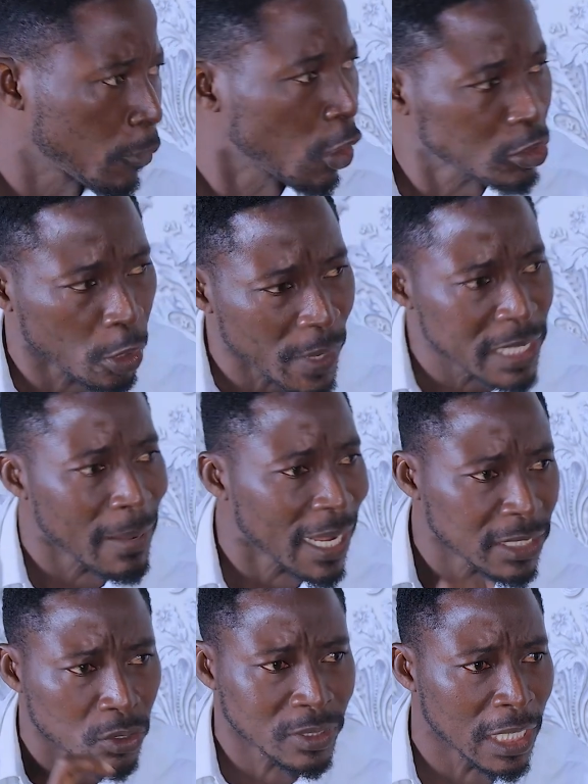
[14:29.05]
Because already my
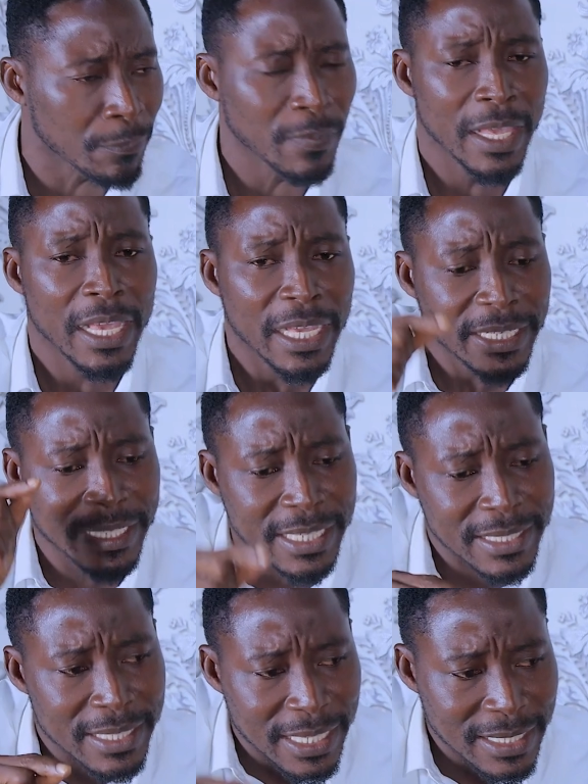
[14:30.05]
catcher said,
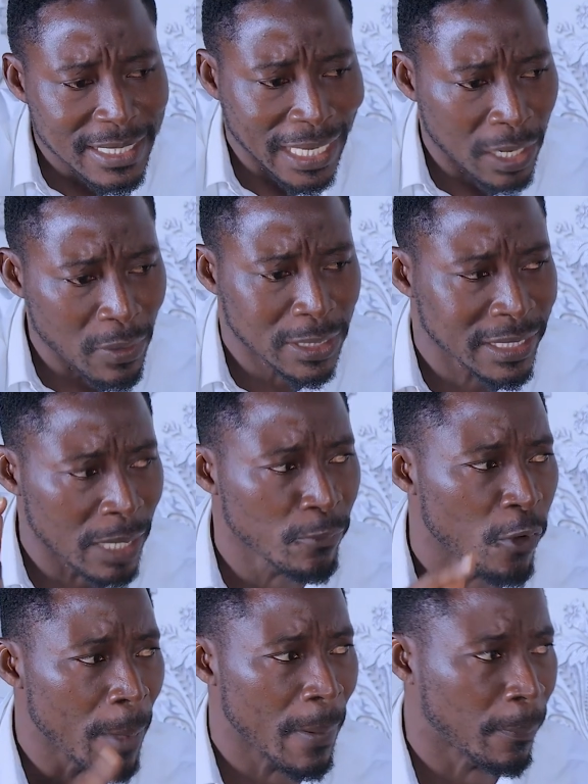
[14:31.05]
this necessary allowance came
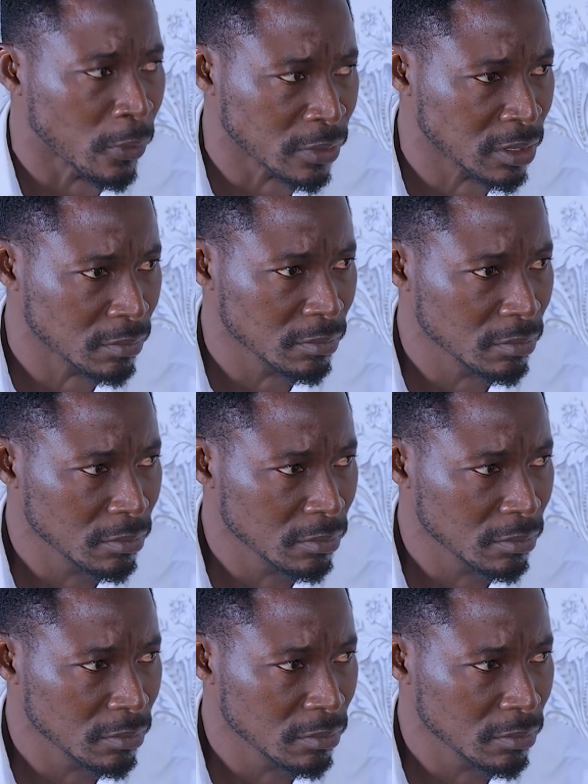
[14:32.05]
for a purpose.